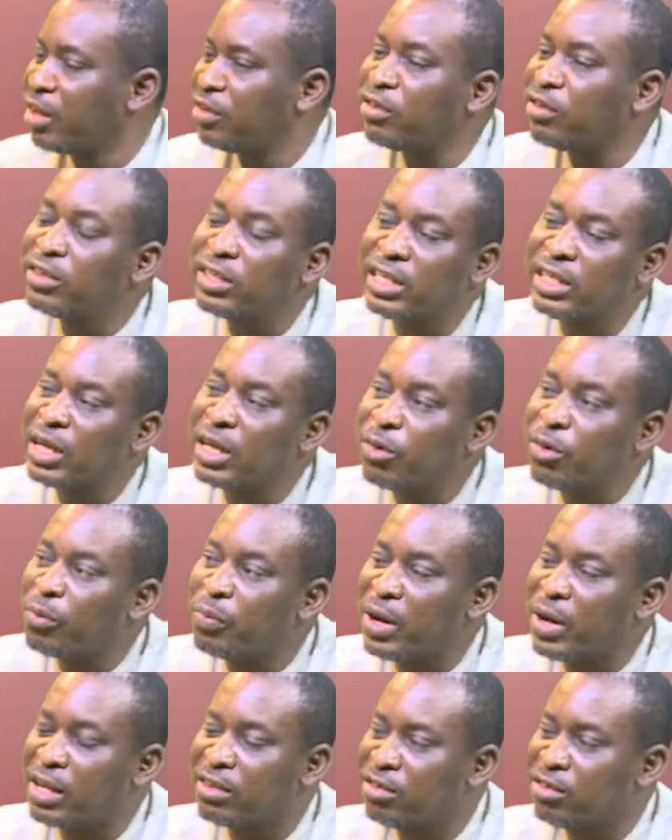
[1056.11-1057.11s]
it's not the Labour
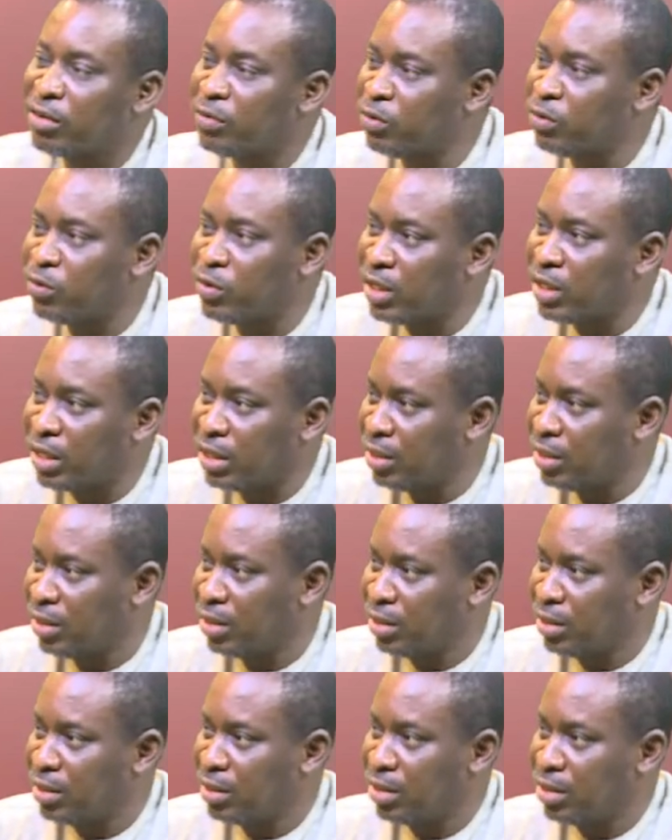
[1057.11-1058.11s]
Party of today.
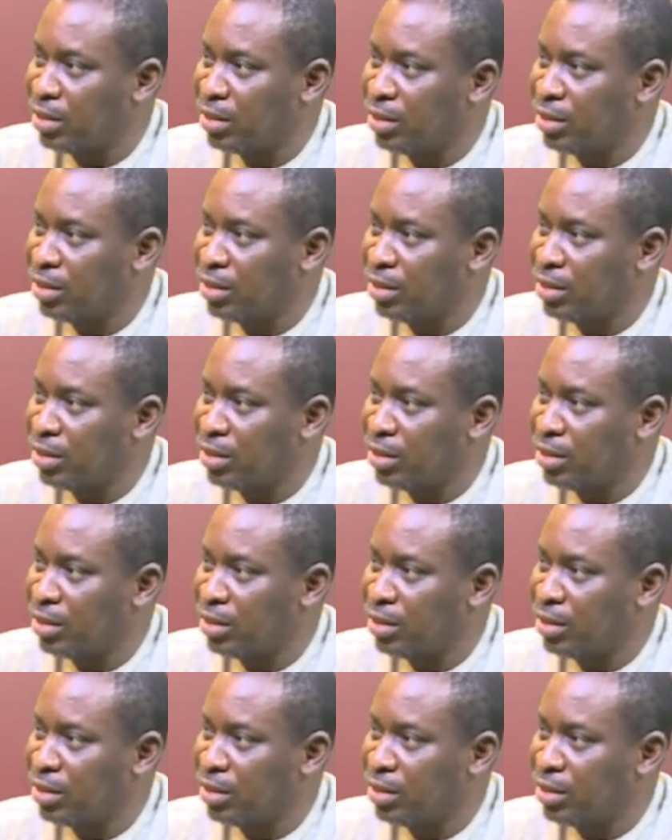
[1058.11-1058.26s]
Mm.